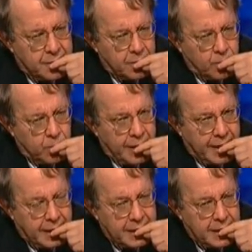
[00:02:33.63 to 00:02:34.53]
to
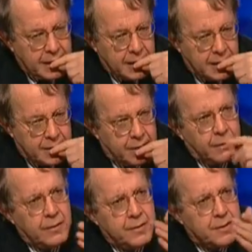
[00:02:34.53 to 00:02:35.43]
wait to
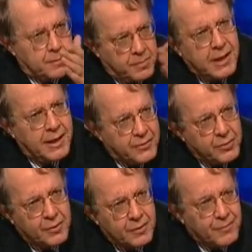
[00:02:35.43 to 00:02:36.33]
use the
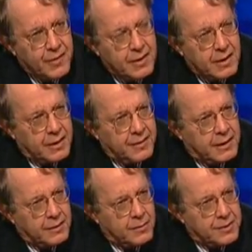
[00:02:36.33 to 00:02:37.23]
bathroom, and
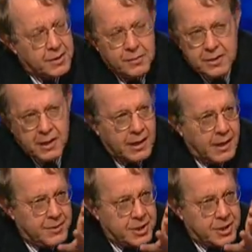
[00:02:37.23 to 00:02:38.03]
then there was no time.